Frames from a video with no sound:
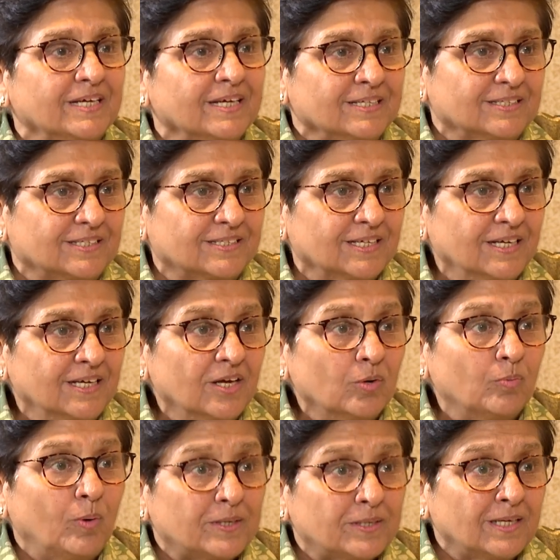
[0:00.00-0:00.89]
is.
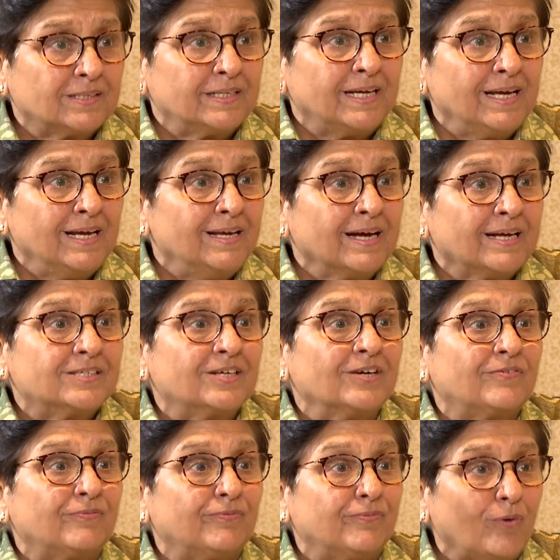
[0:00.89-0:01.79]
What are they
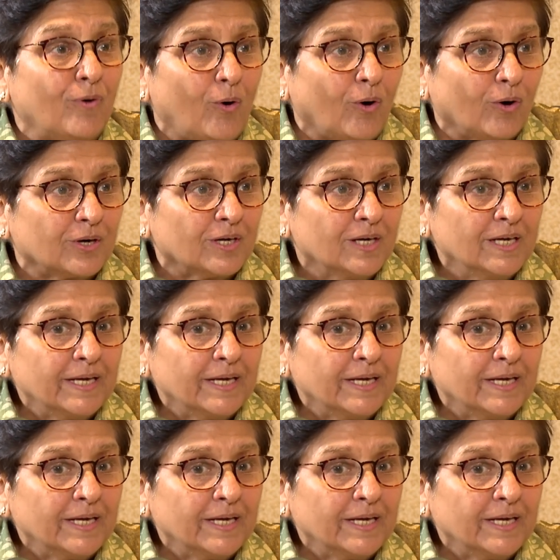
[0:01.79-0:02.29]
elected for?